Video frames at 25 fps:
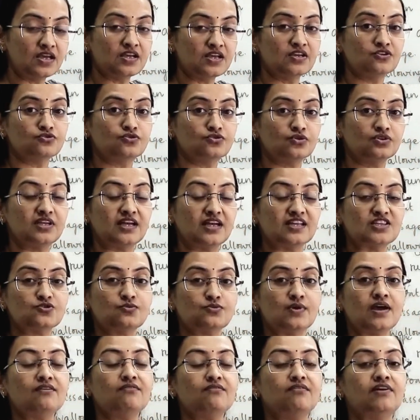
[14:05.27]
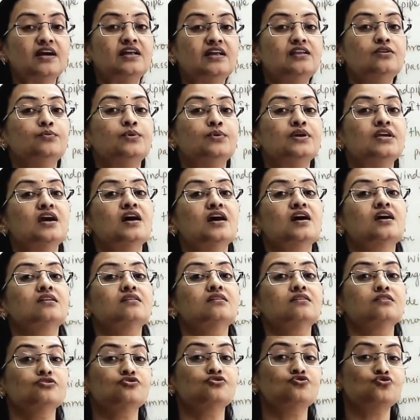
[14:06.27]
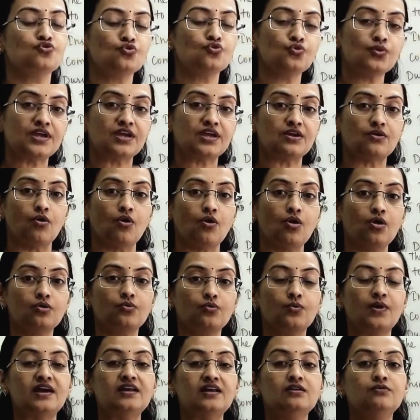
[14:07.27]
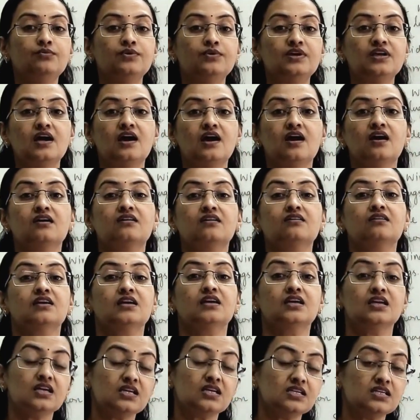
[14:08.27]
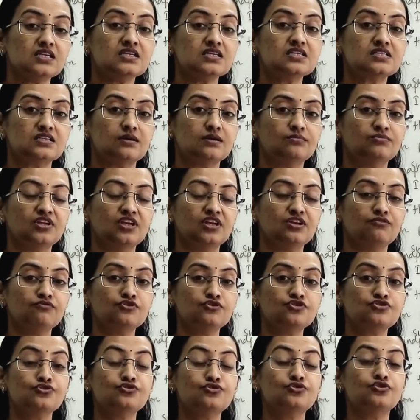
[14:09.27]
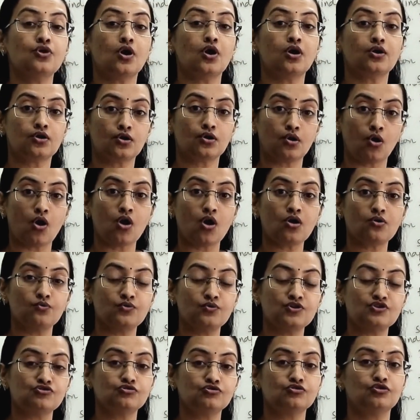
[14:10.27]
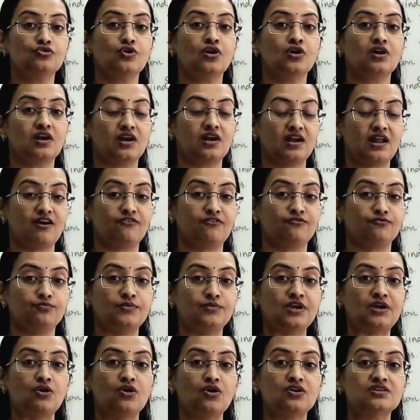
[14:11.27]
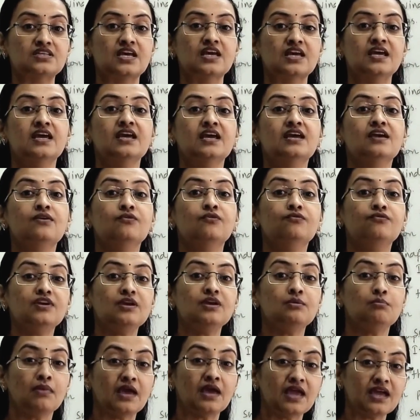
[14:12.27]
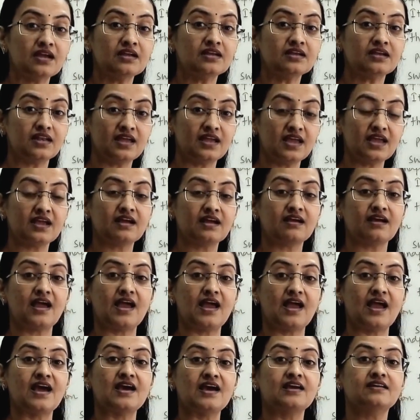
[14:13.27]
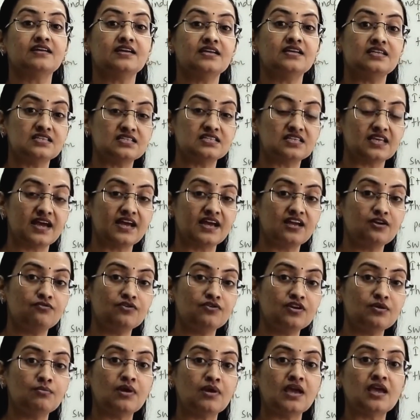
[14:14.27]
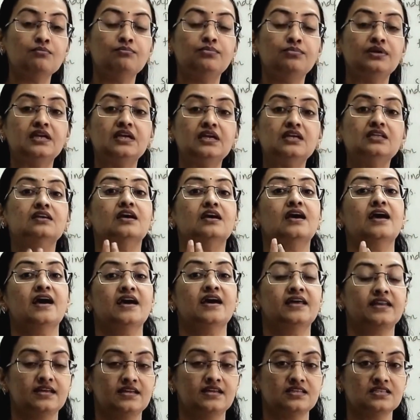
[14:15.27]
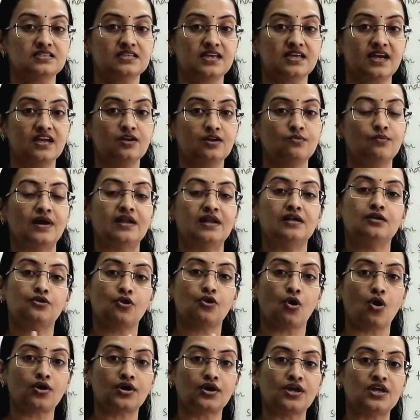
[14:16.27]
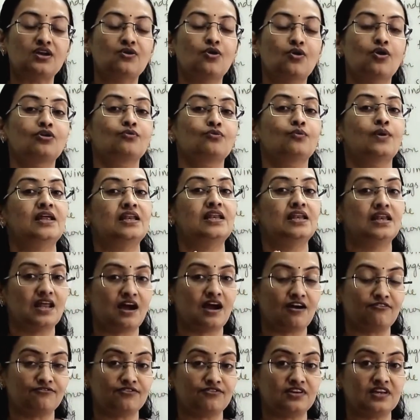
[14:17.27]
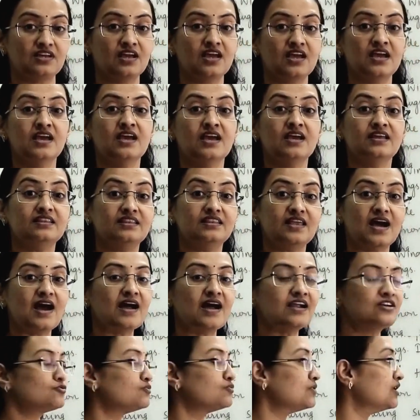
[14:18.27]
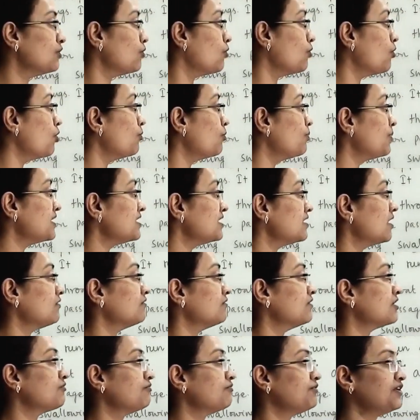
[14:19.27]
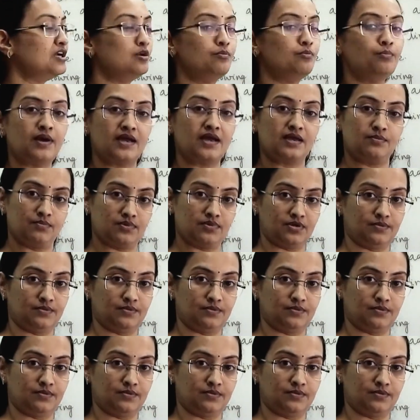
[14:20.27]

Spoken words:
So that's why while we are chewing or while we are eating something, we should not talk, we should not laugh, because we may take air inside, we may breathe air inside while talking or while laughing. That will open our windpipe.